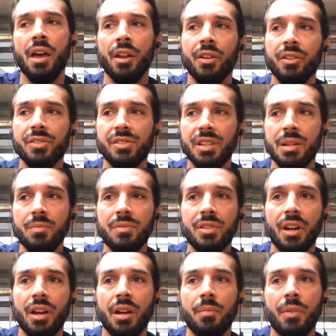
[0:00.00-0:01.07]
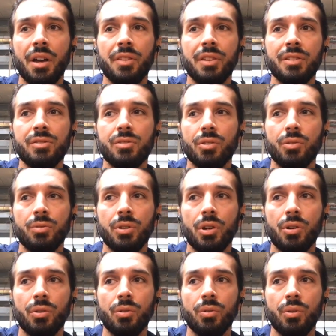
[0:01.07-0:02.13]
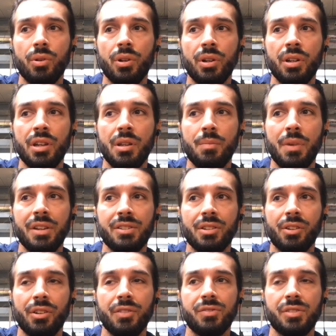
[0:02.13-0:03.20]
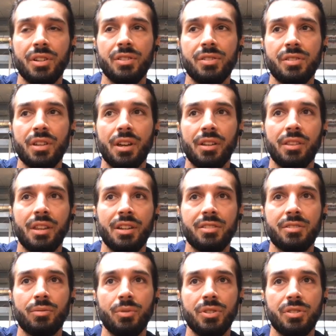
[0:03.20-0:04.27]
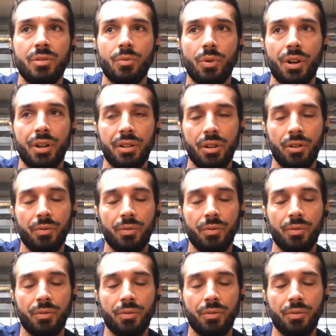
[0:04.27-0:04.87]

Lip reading: the same time, I think so. It makes a lot of sense that's the reason why